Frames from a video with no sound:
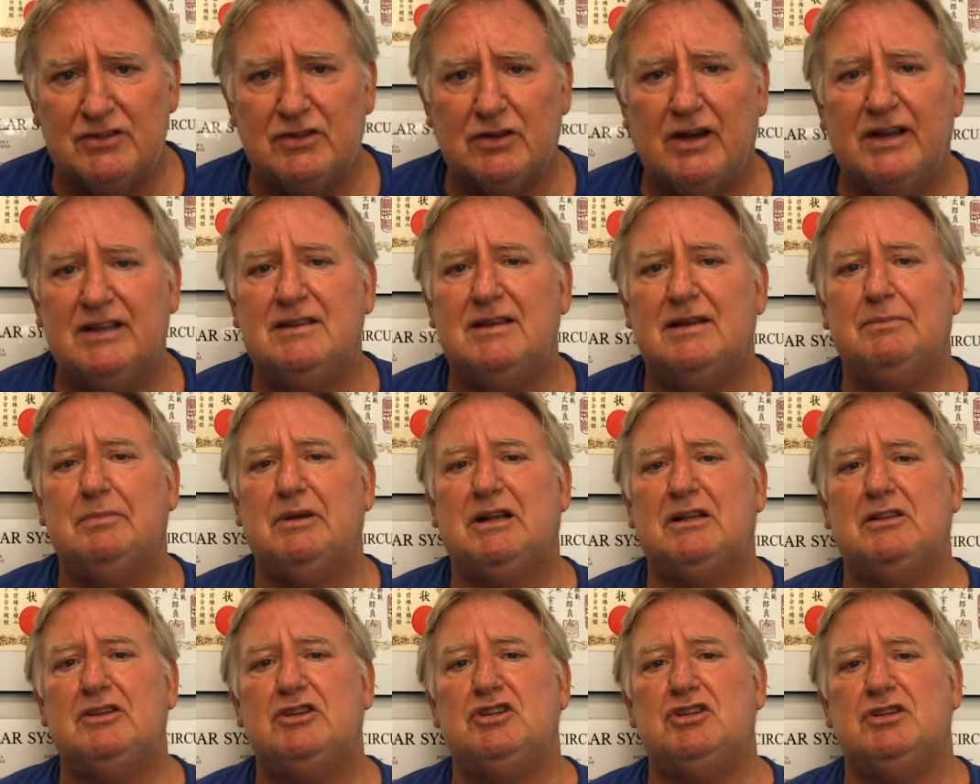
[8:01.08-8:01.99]
so I
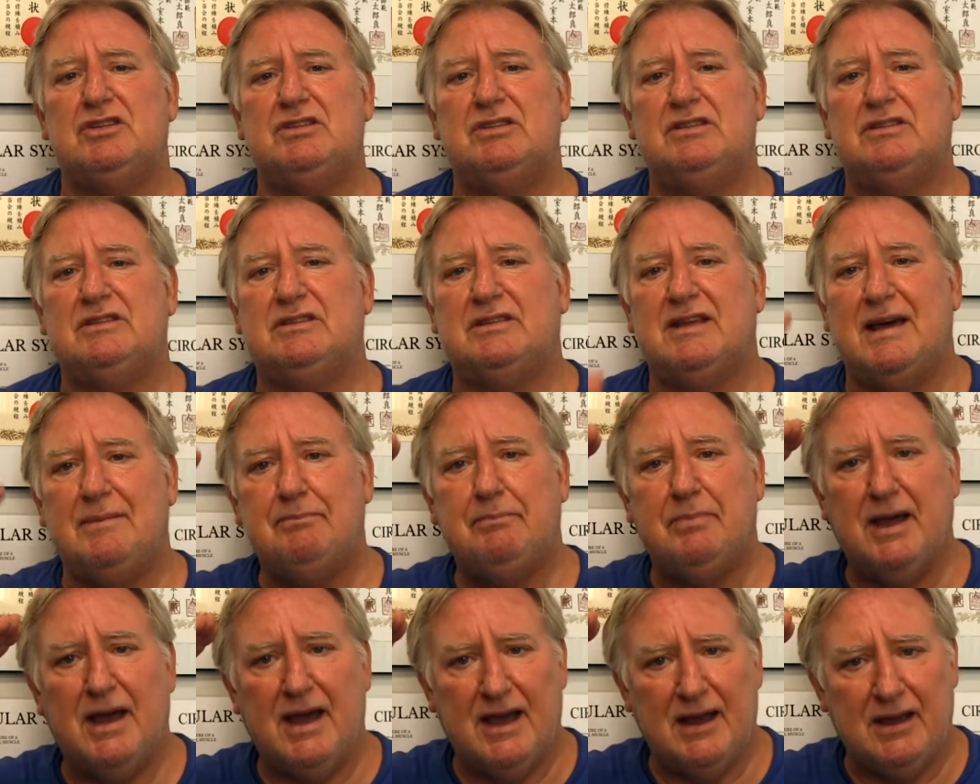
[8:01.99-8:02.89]
typically just step
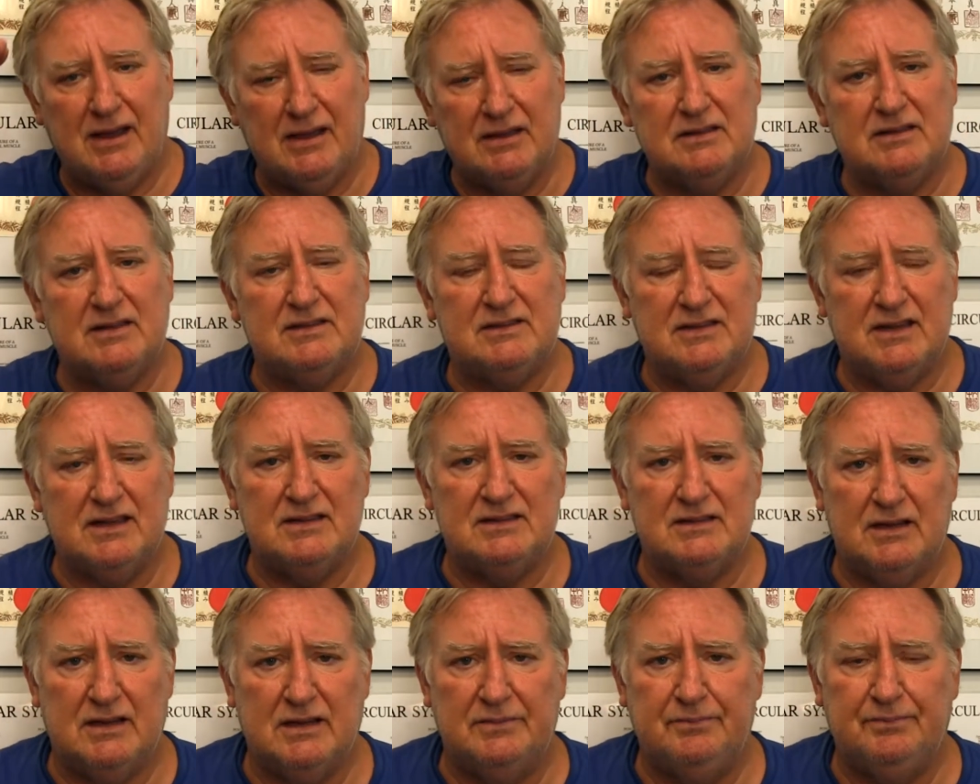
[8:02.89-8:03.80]
back into
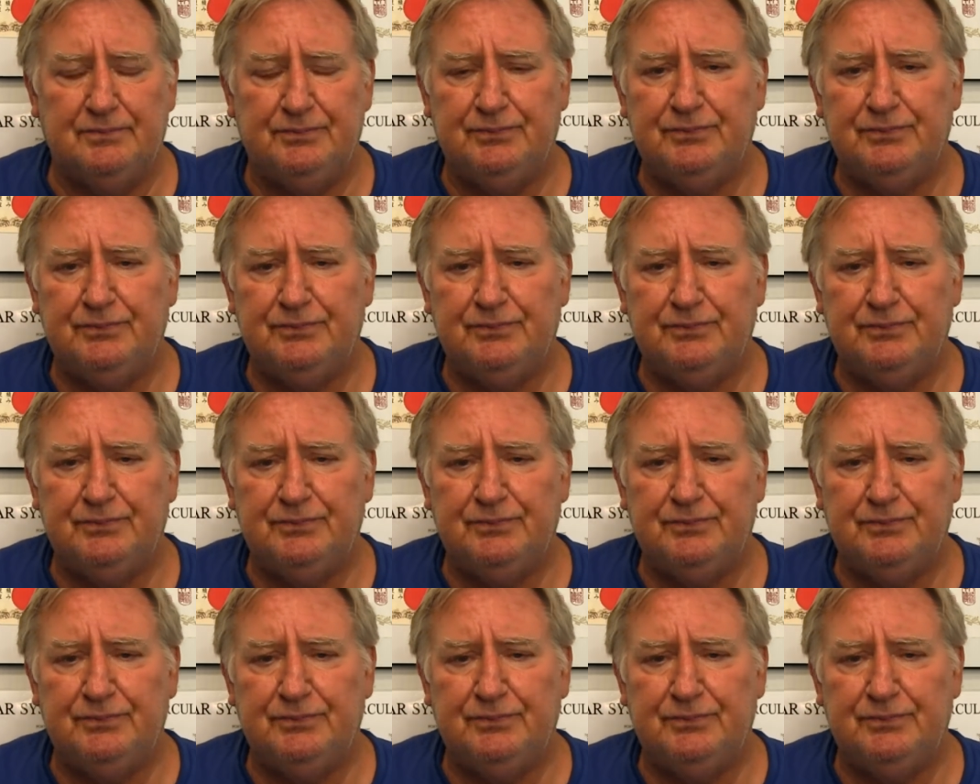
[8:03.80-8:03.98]
Seisan.